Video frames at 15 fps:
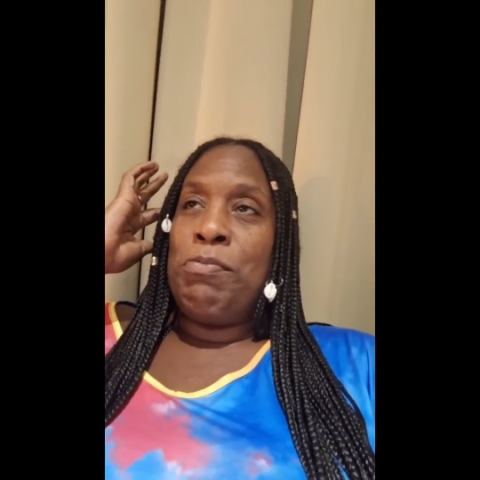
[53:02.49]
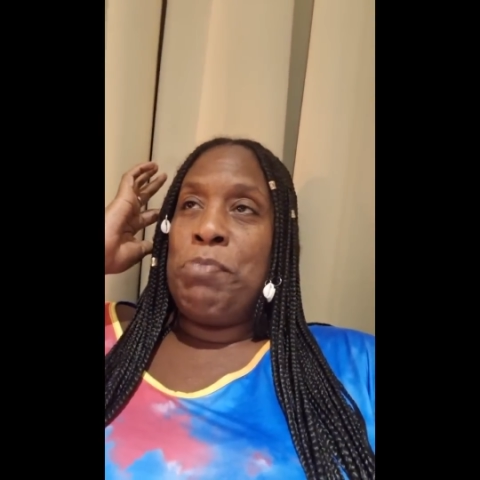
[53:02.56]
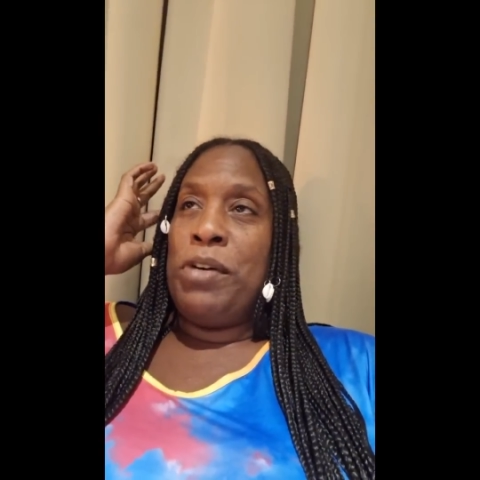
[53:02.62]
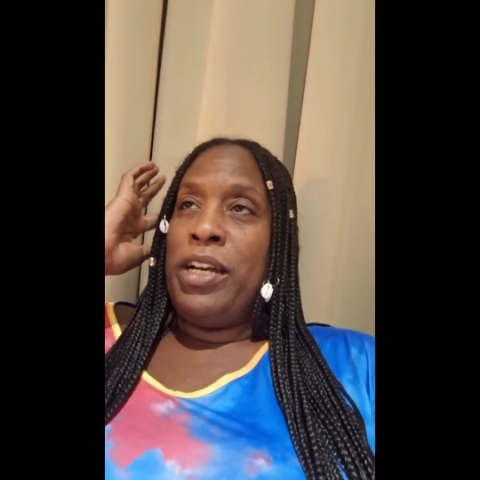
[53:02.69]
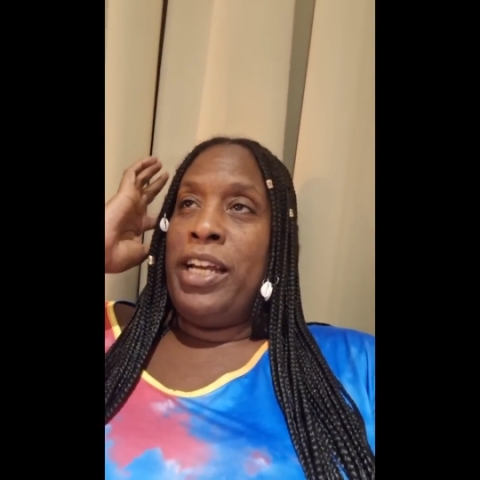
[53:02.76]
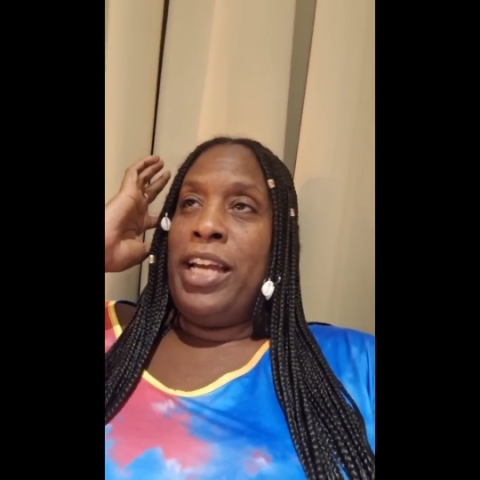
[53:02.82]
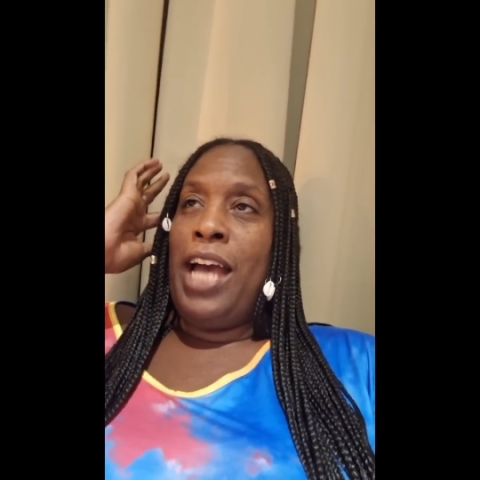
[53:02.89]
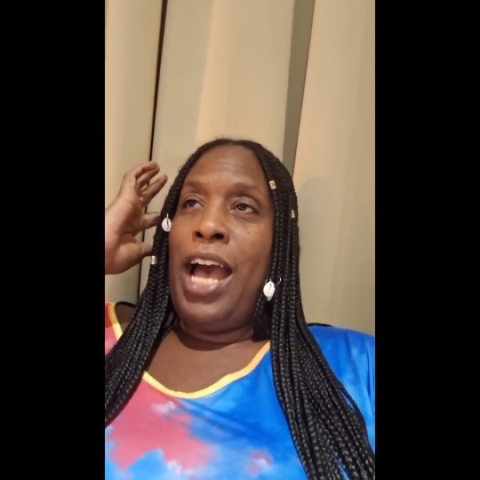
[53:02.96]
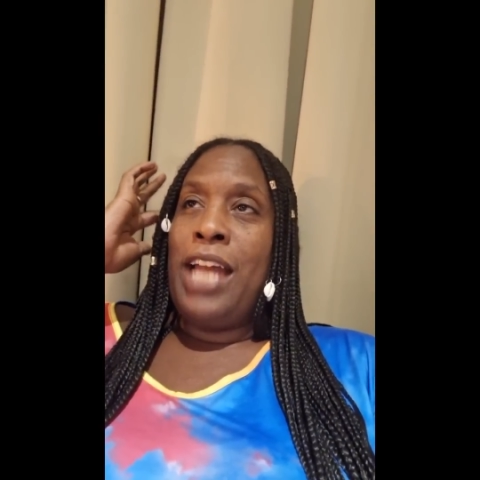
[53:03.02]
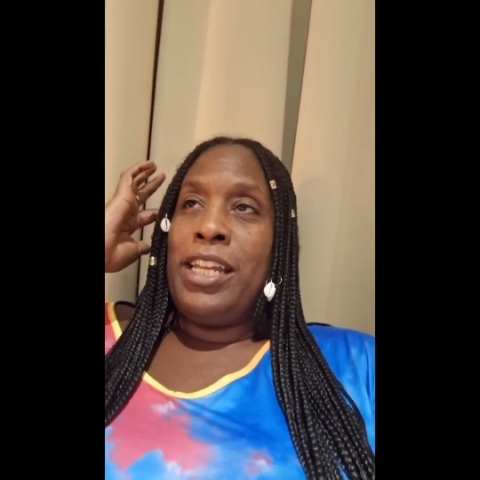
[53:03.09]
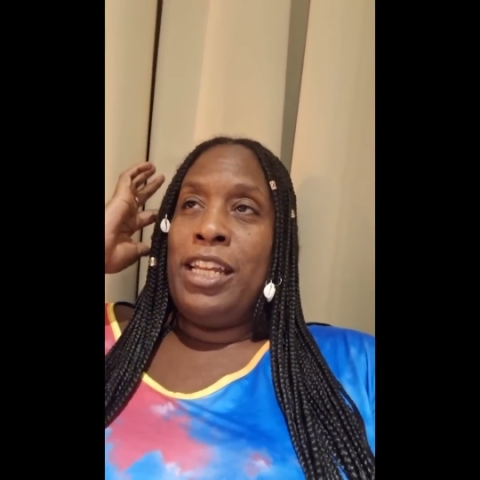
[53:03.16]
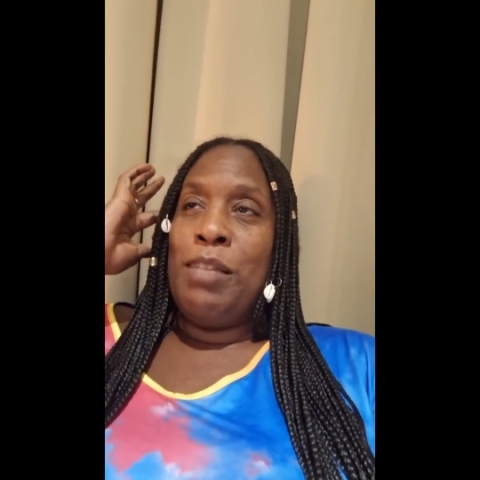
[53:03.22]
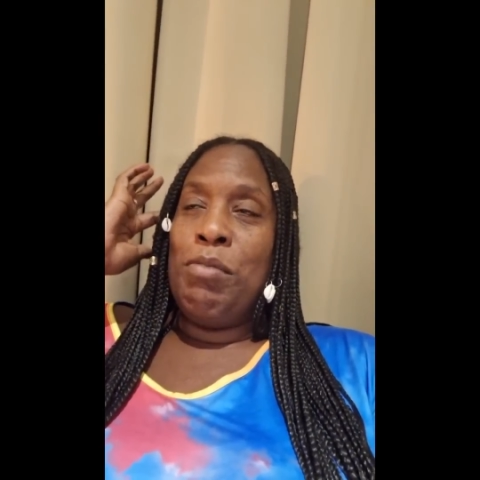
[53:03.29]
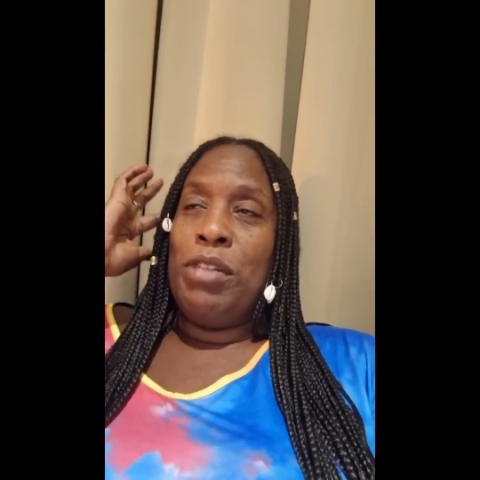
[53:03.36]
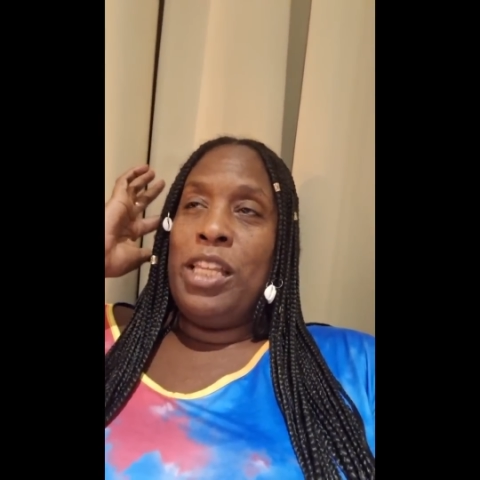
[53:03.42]
but I
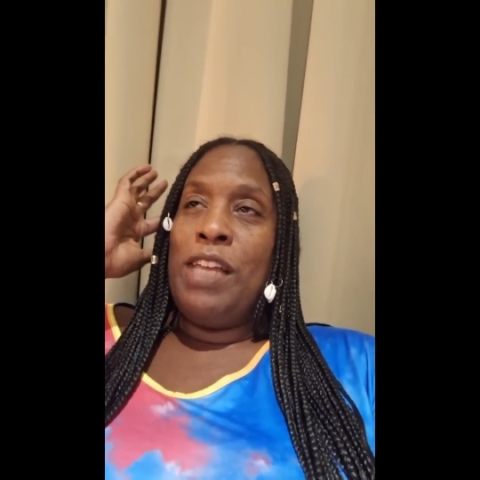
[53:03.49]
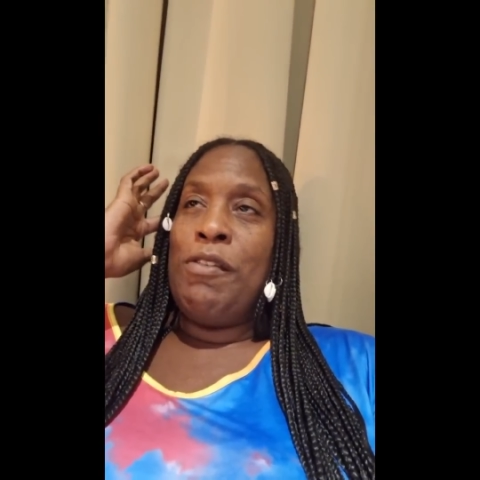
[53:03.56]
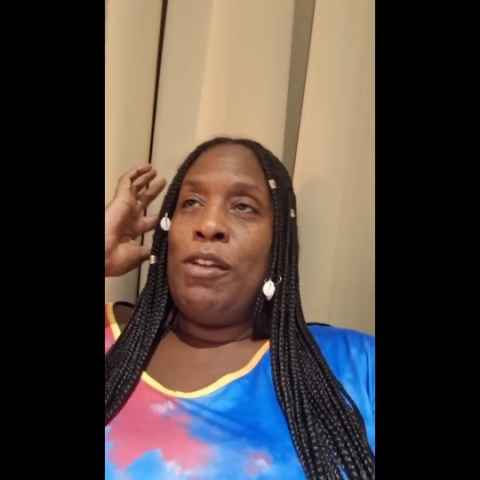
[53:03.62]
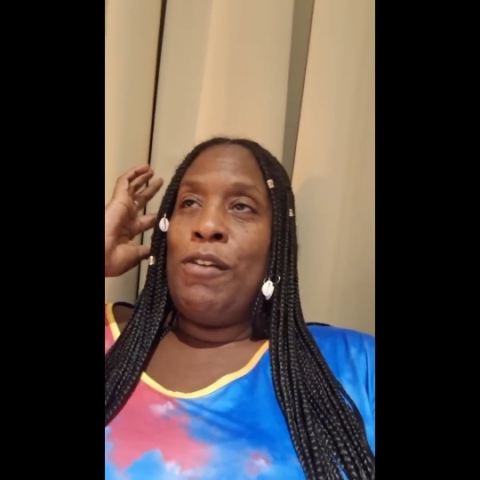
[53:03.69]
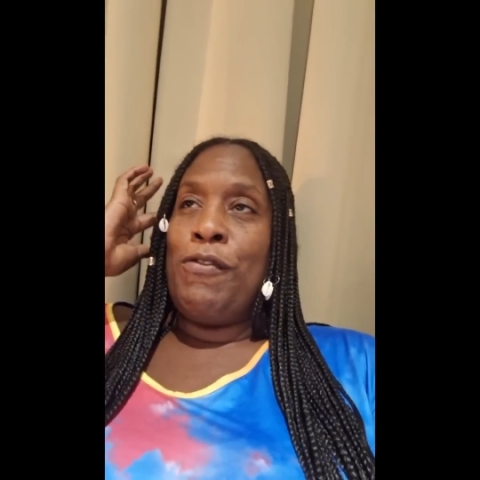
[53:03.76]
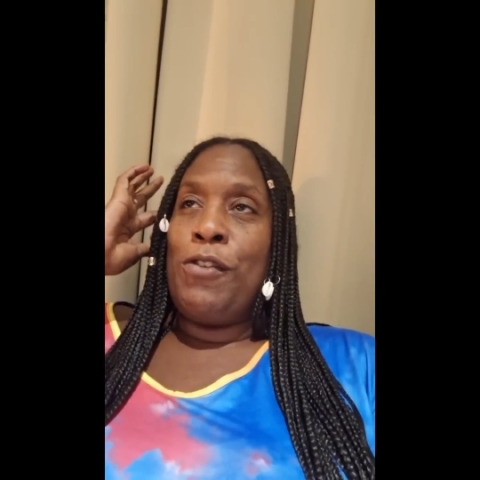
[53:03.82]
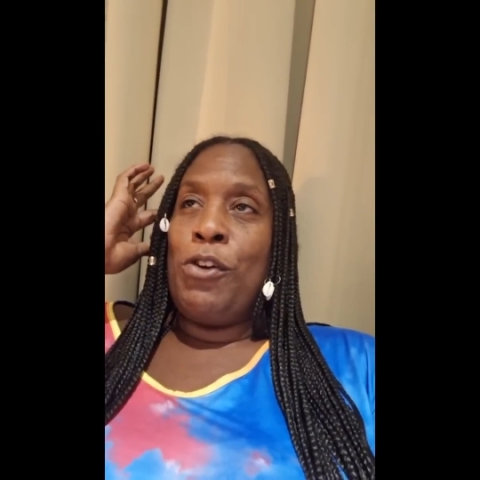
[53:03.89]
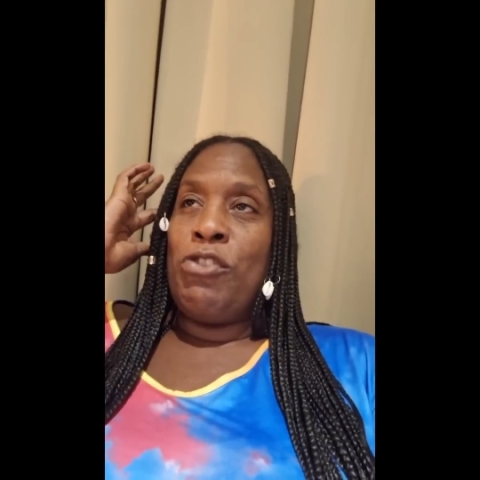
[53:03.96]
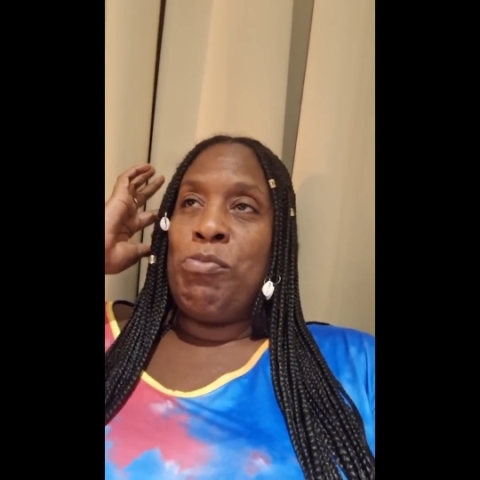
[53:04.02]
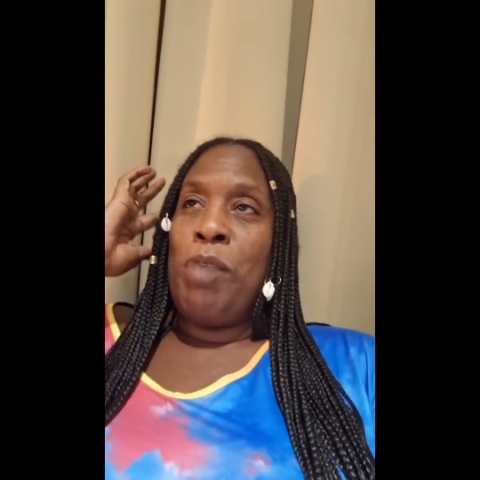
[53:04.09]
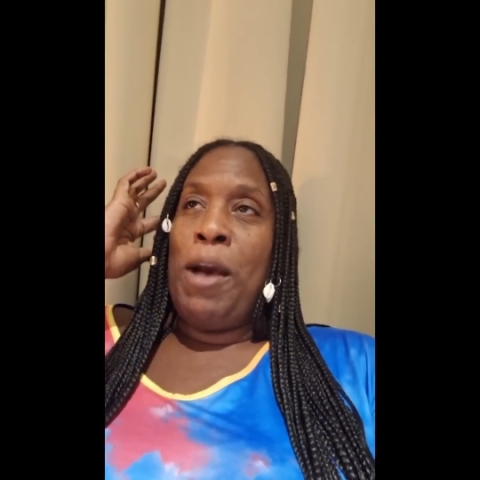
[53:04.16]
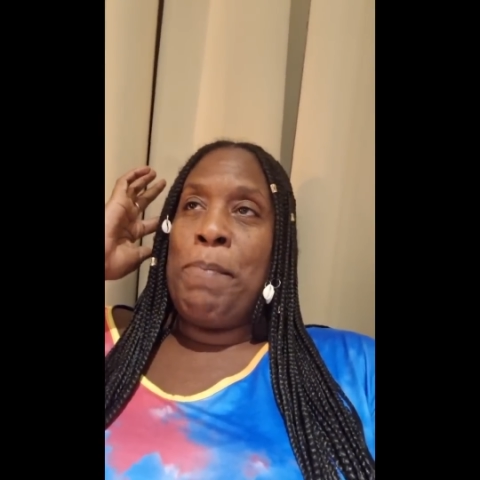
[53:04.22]
didn't believe it at first. My